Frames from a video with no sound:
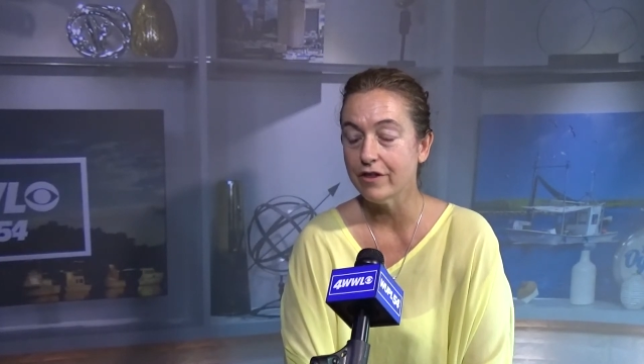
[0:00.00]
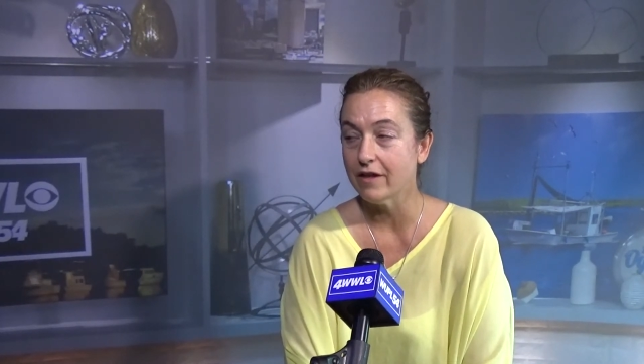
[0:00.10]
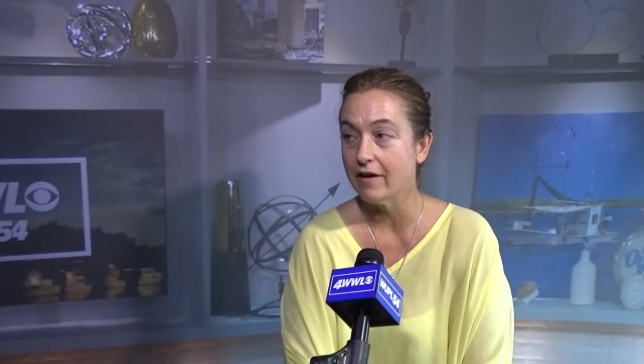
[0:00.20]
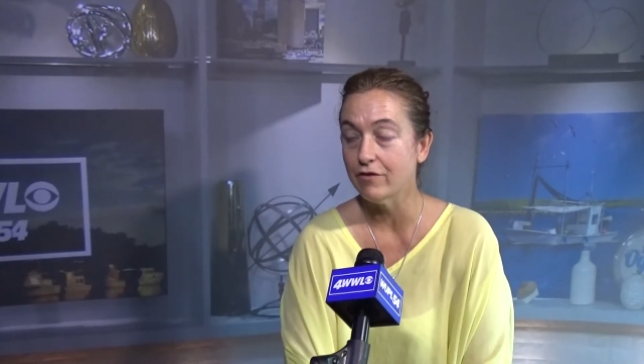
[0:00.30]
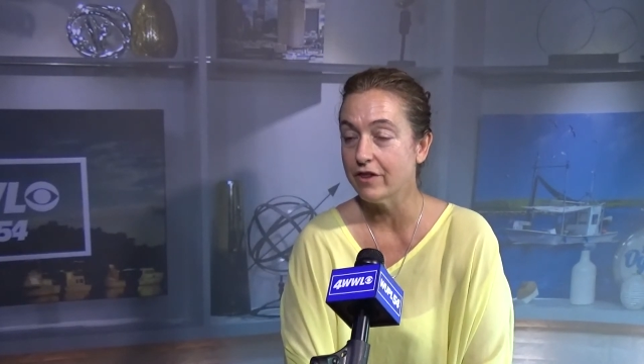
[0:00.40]

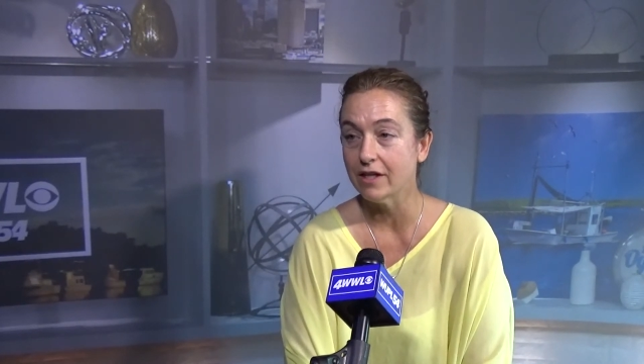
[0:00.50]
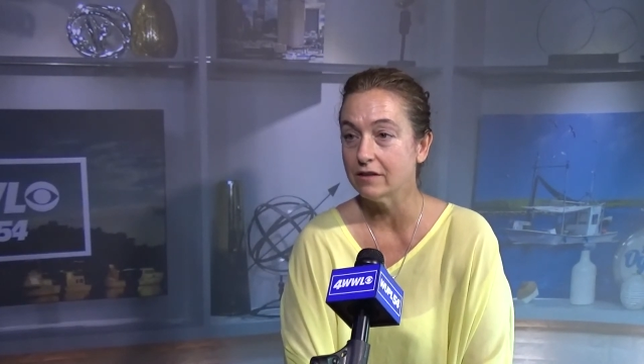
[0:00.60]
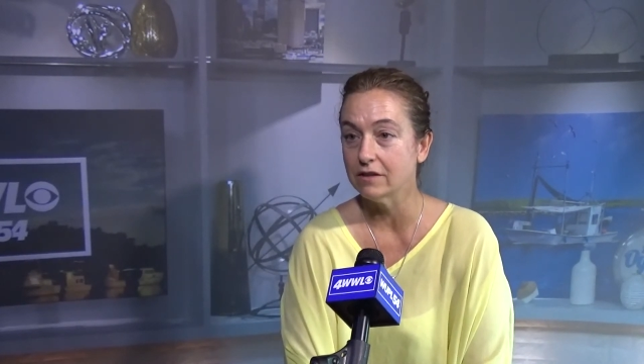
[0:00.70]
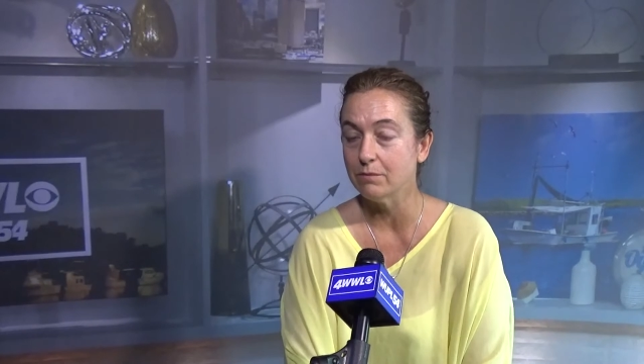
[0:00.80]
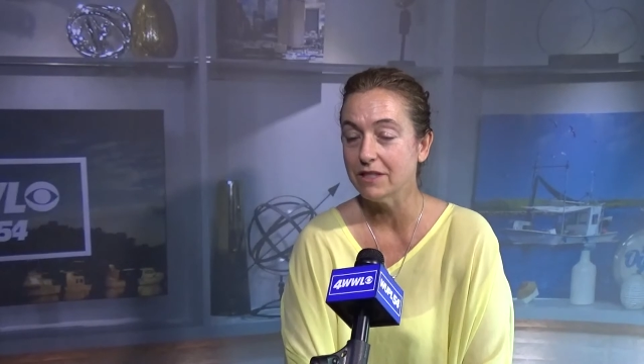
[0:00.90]
Everything.
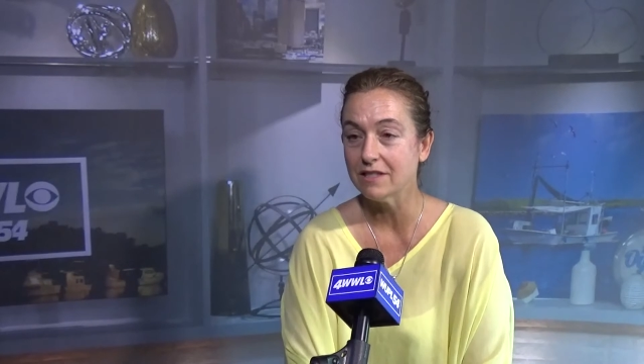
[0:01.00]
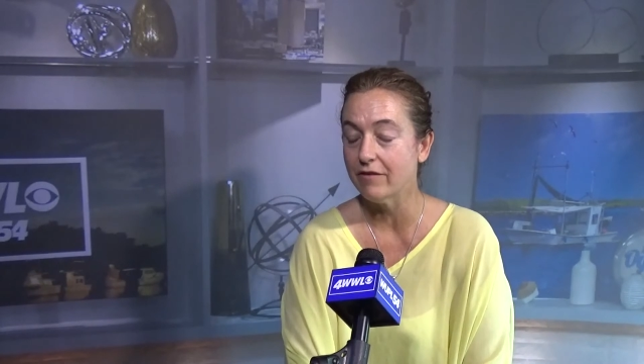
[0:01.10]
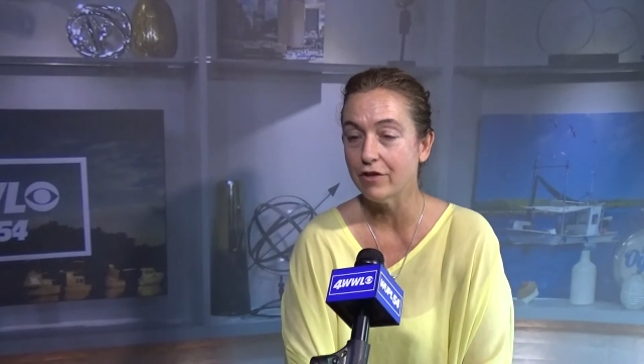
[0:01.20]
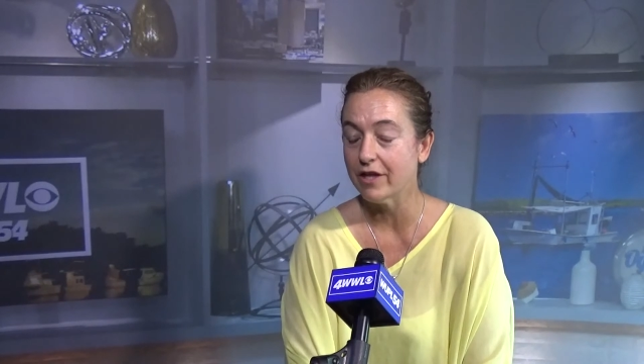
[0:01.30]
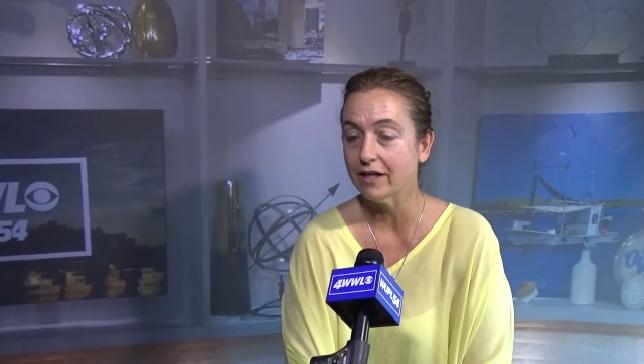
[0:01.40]
It means
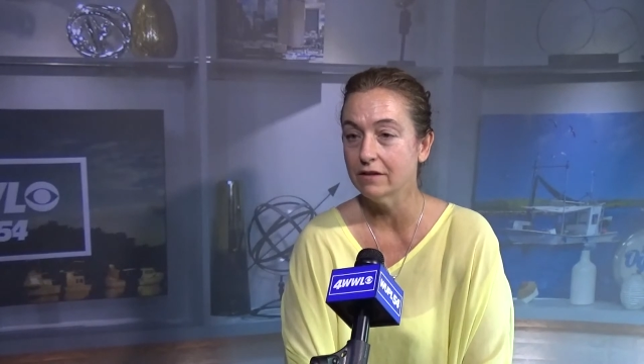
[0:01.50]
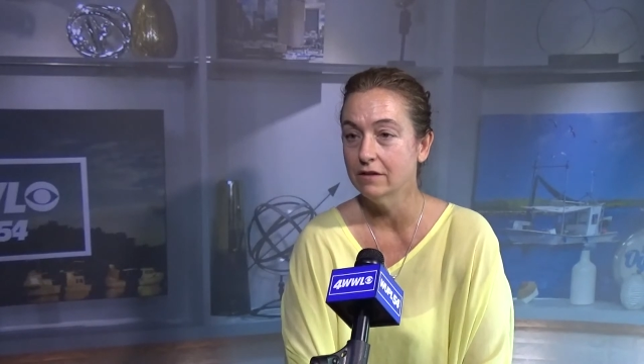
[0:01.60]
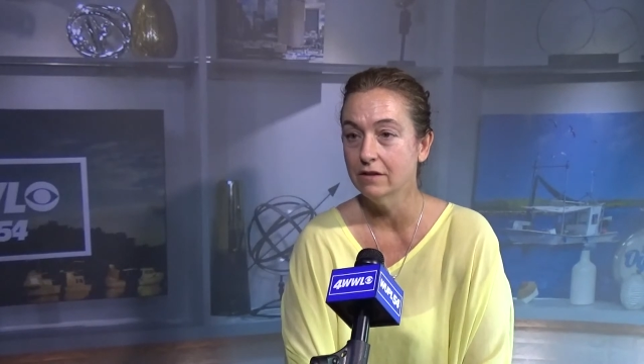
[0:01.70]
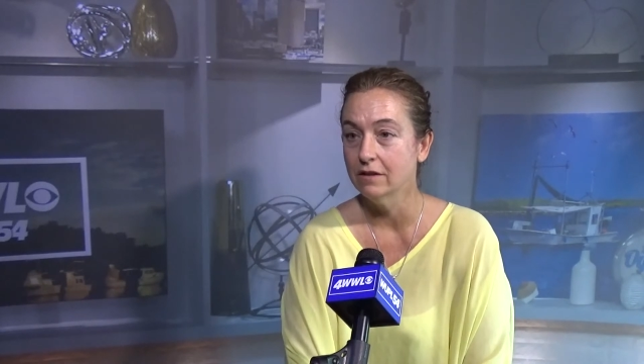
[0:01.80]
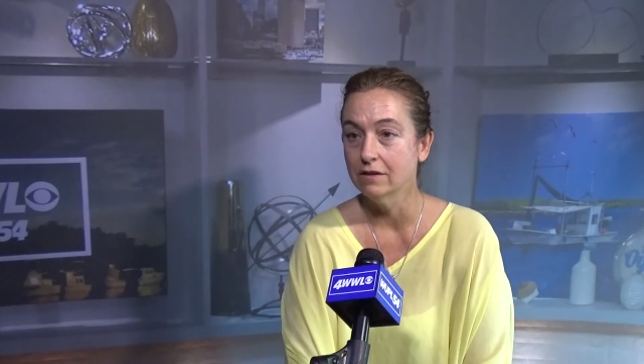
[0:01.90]
everything.
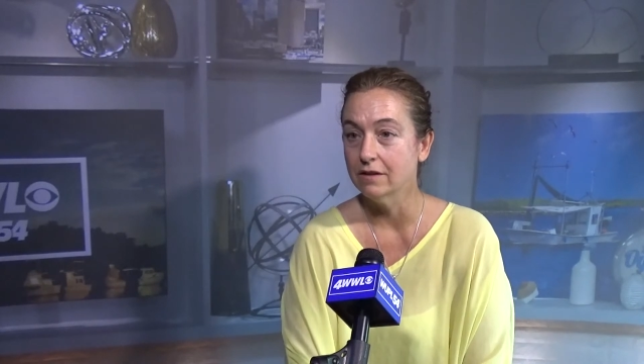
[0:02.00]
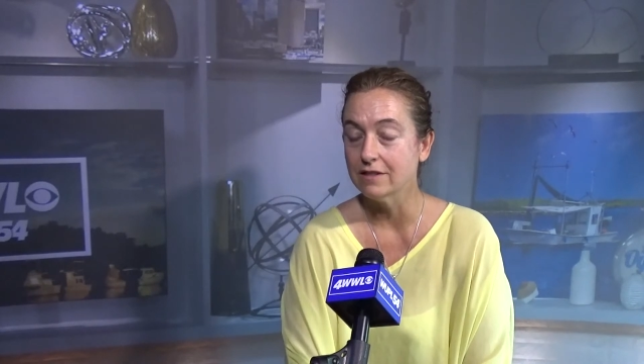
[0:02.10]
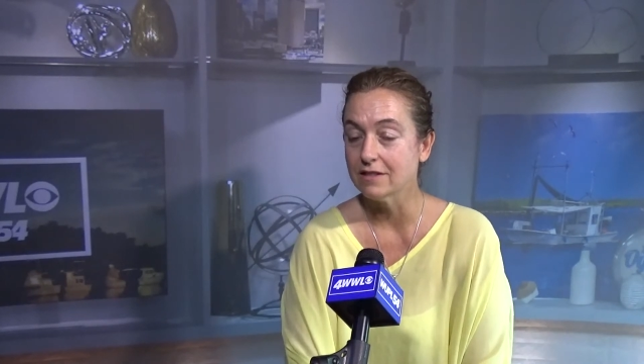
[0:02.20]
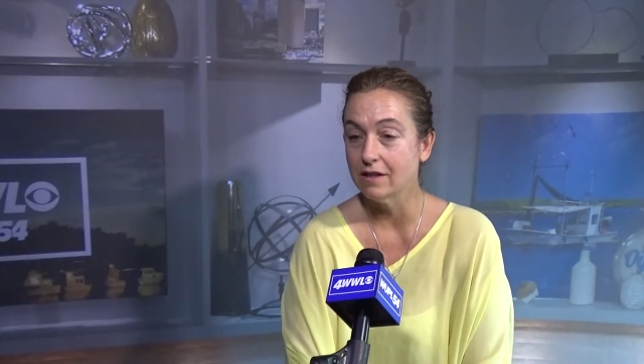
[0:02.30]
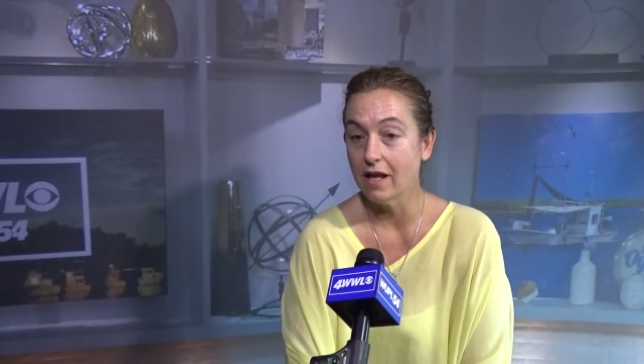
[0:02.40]

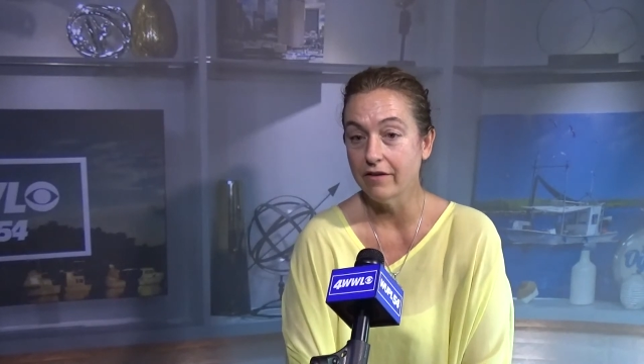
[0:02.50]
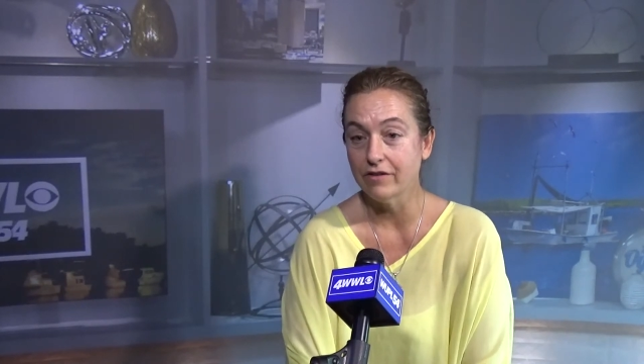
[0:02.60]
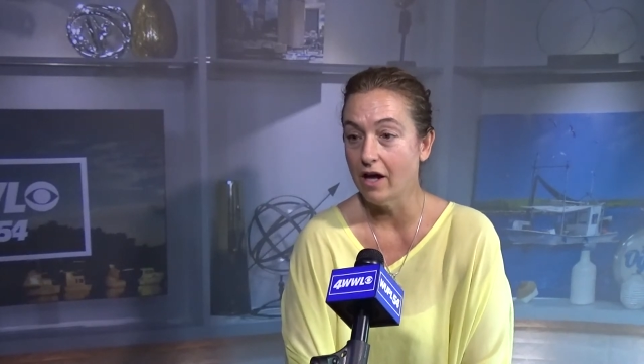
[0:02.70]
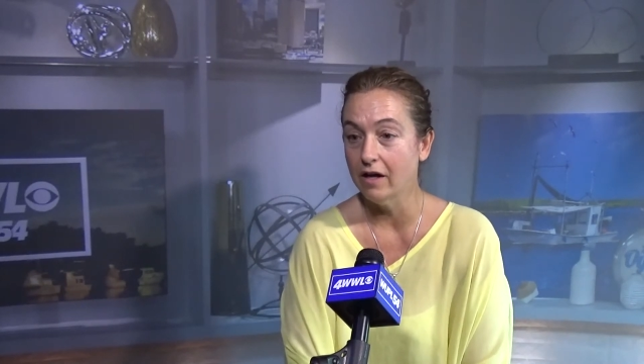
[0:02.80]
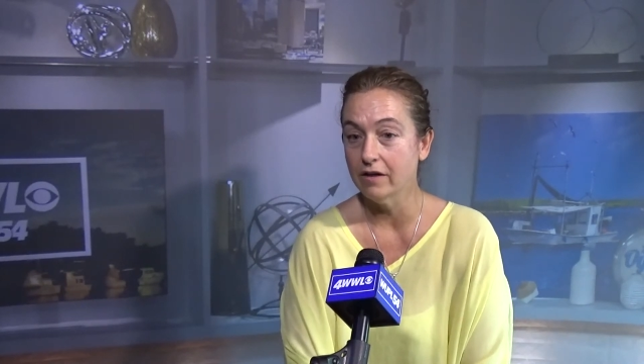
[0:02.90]
It's the
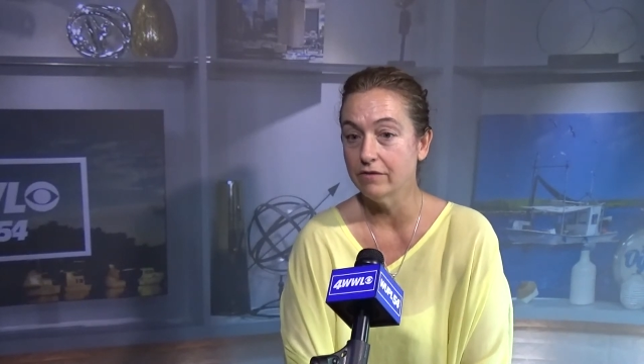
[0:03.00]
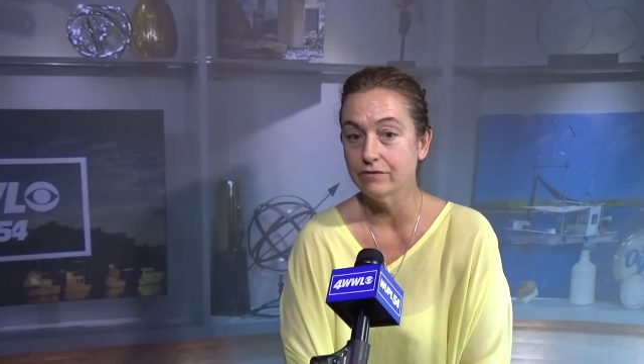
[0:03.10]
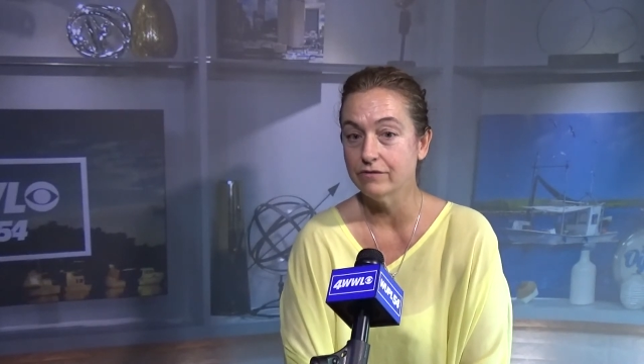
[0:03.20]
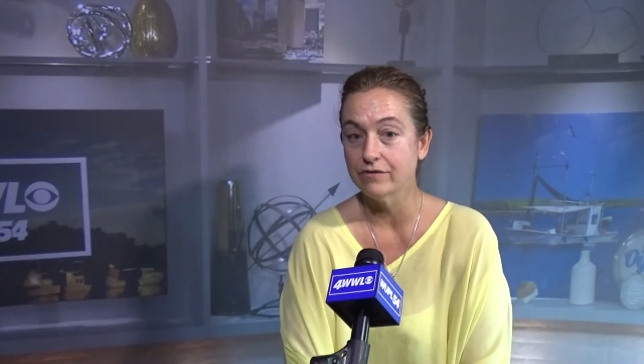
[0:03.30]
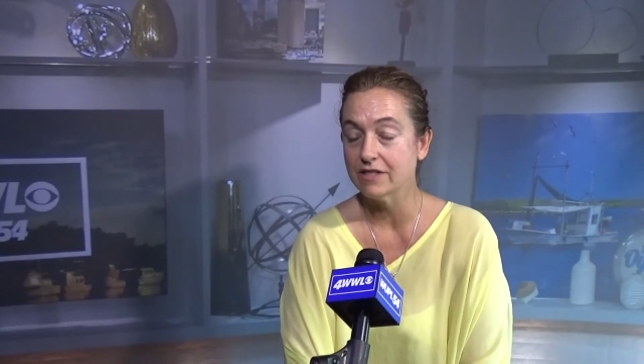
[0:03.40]
lifeline
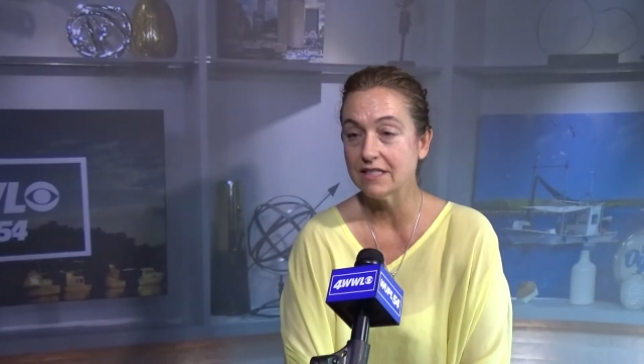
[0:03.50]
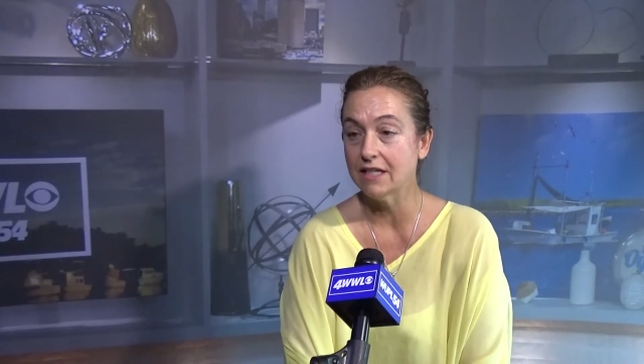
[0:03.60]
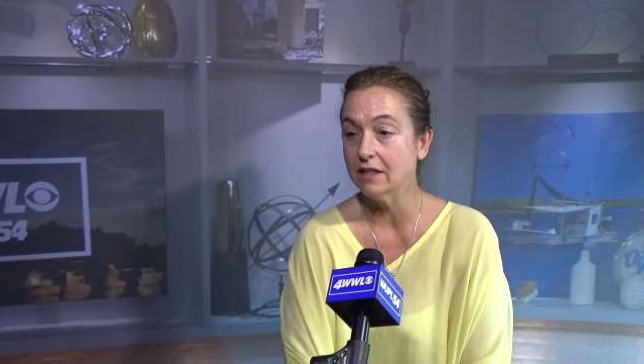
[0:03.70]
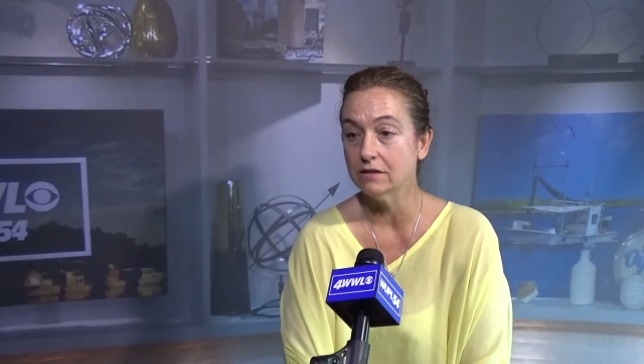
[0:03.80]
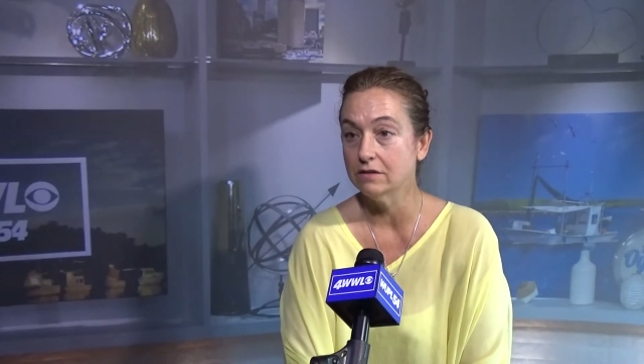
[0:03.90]
of the city.